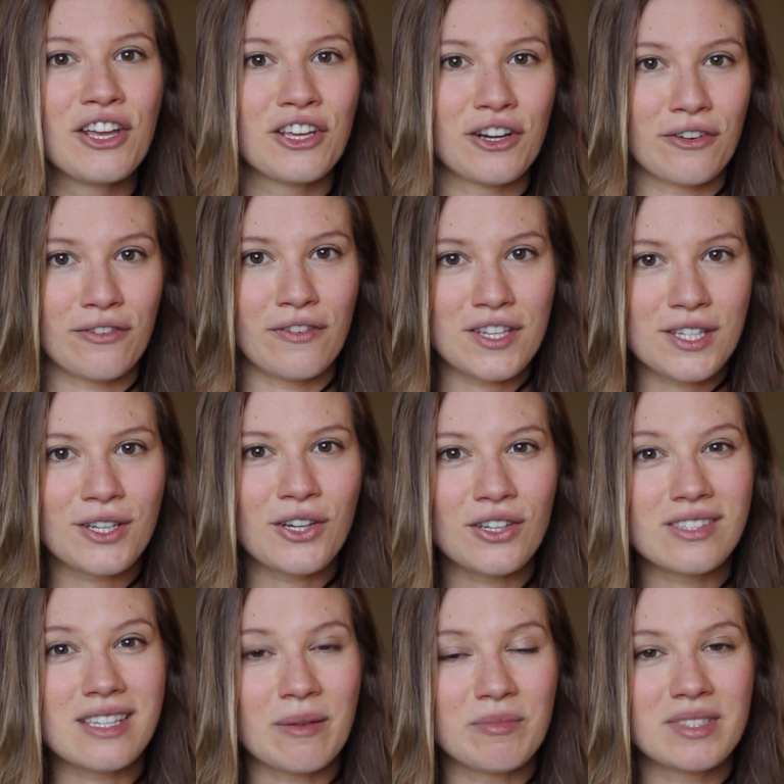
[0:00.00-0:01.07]
your
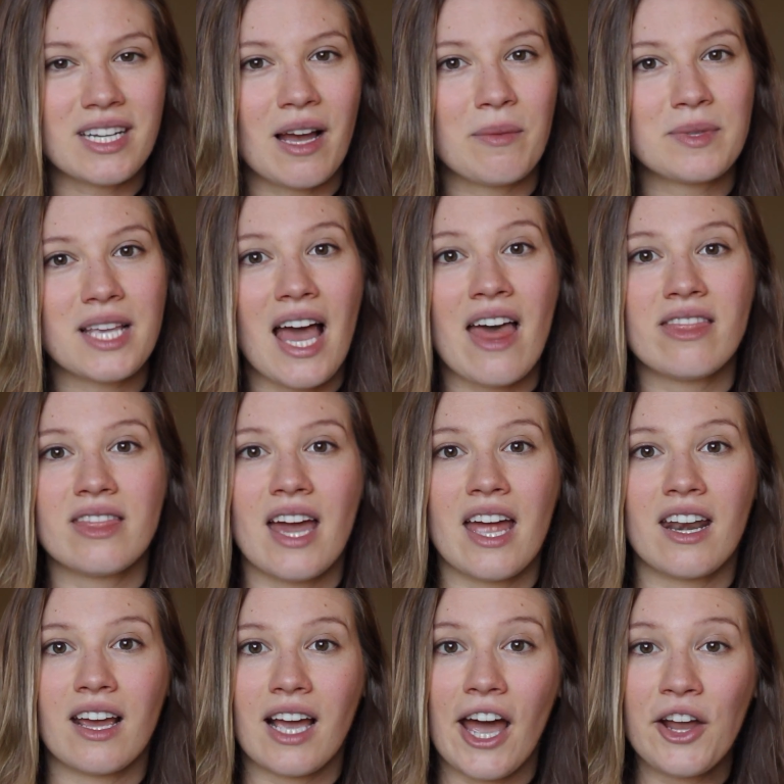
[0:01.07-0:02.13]
physical symptoms, and
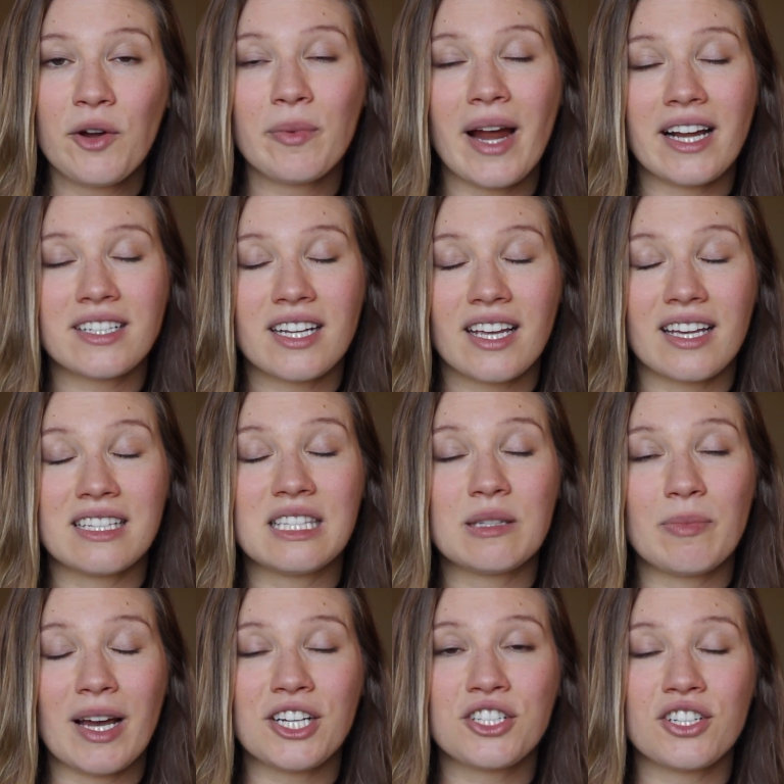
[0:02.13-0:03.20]
then chiropractic
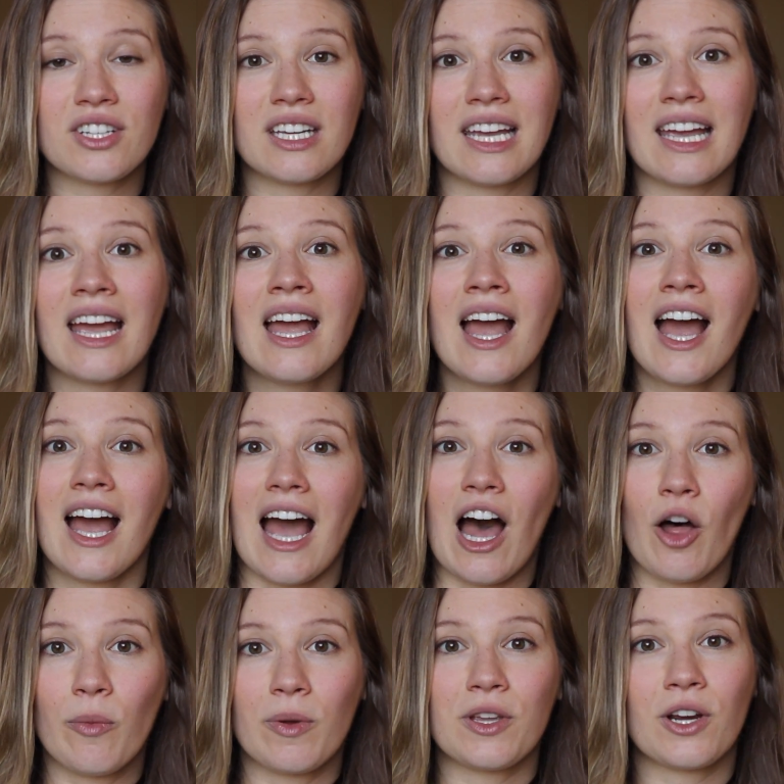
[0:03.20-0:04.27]
especially
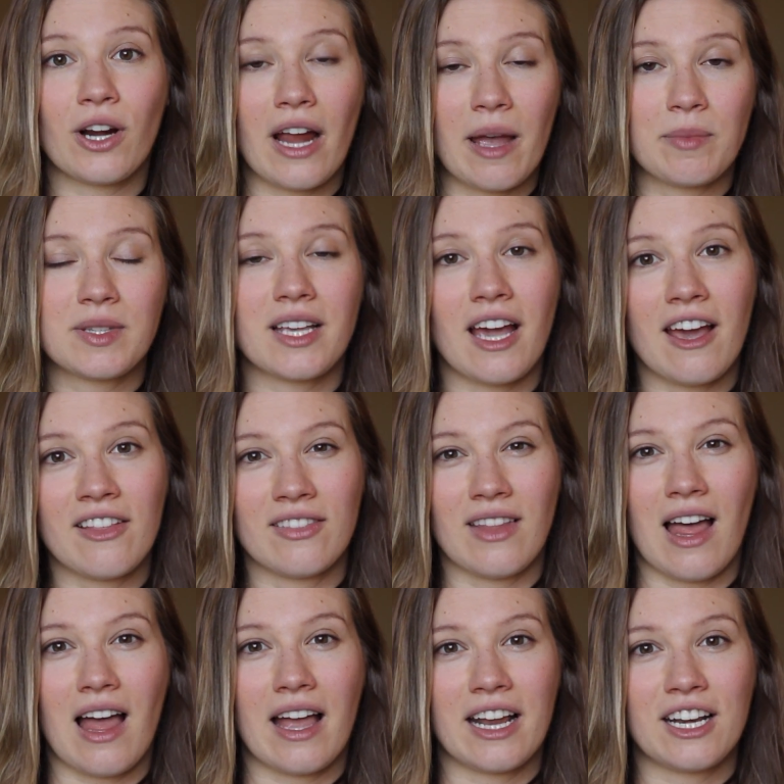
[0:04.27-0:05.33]
help your hips get in
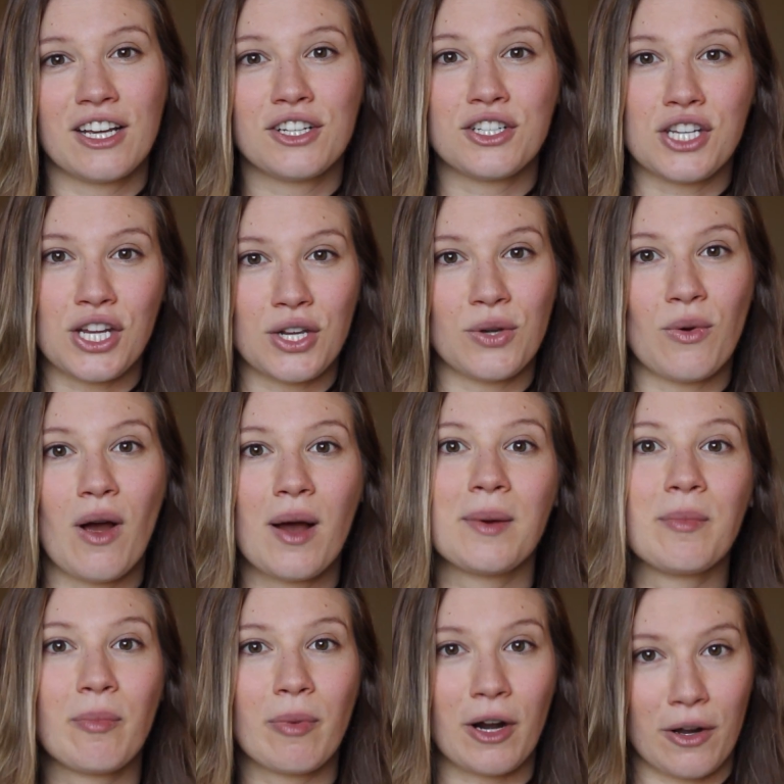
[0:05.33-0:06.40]
line to
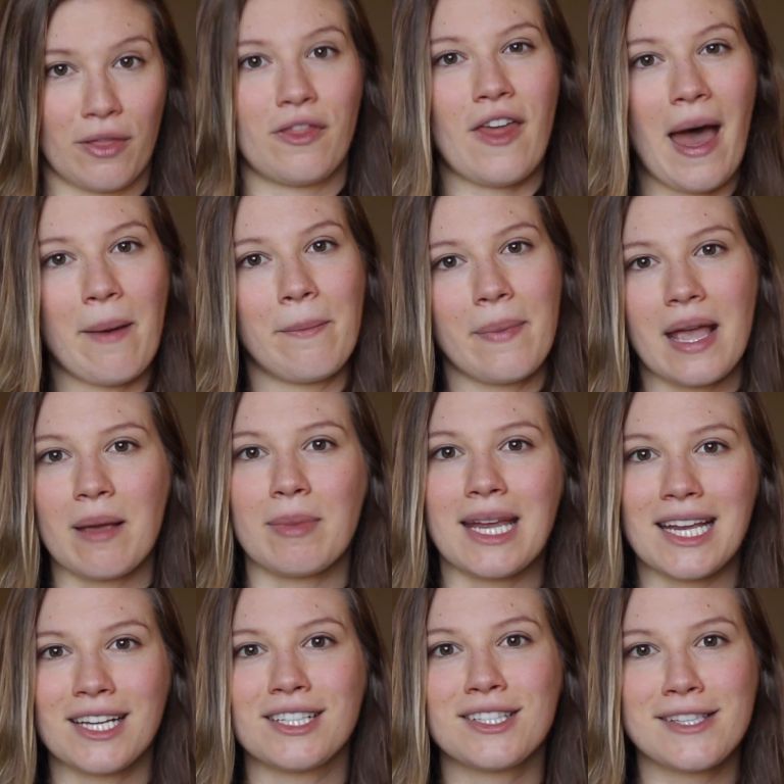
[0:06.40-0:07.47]
birth that
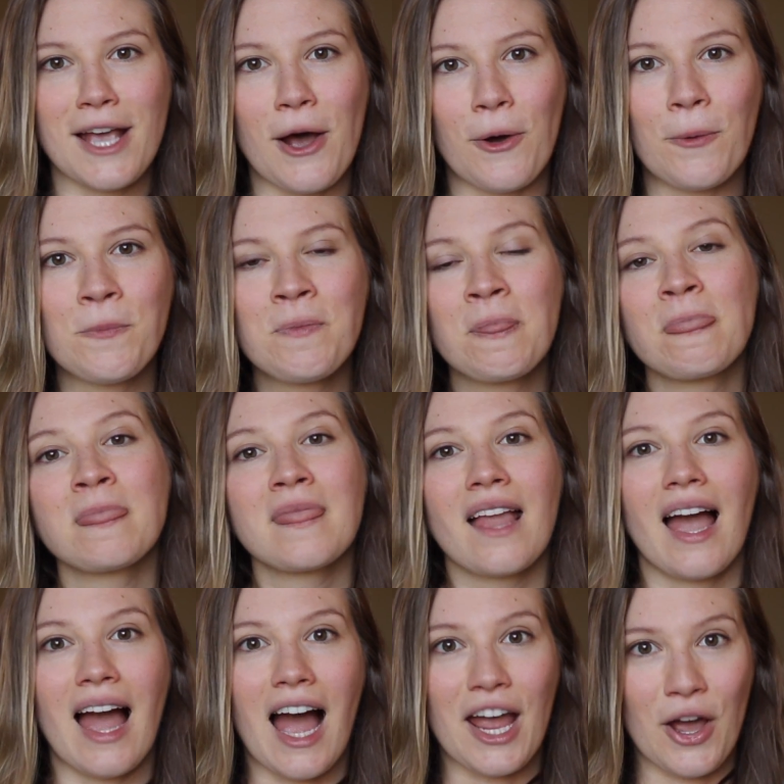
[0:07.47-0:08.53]
baby. So
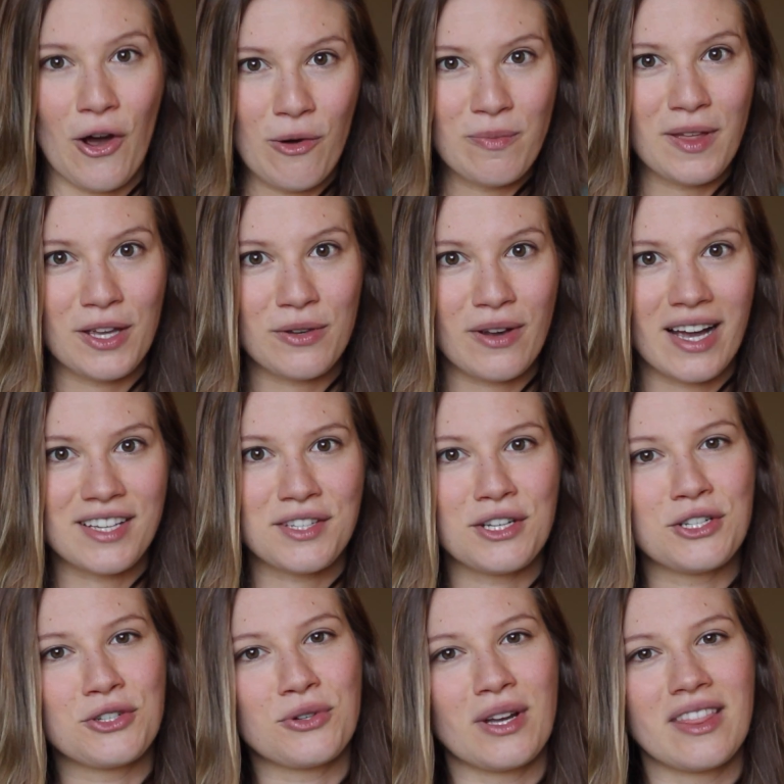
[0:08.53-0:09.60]
I hope that you guys
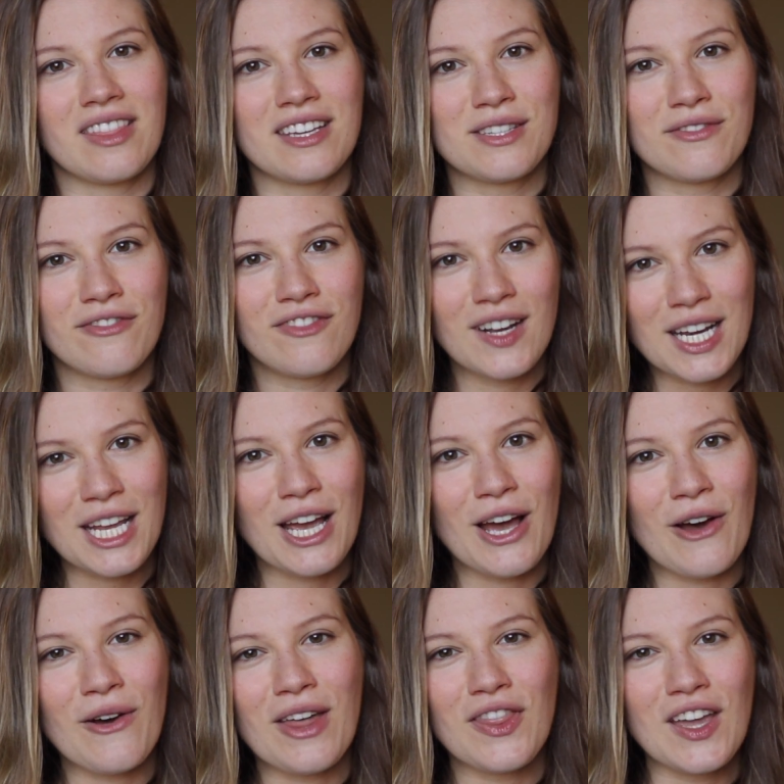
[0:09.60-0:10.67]
enjoyed this
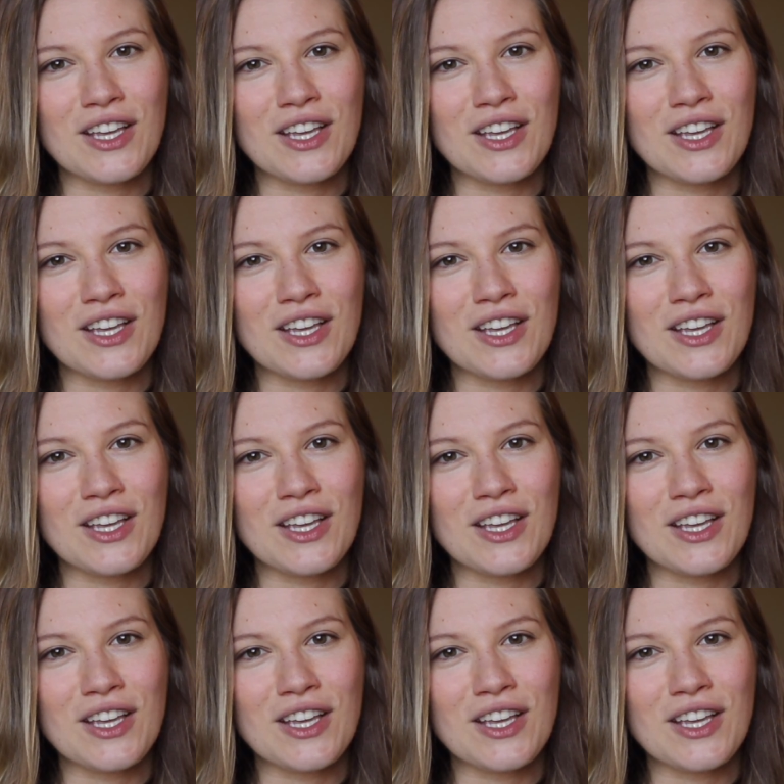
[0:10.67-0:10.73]
video.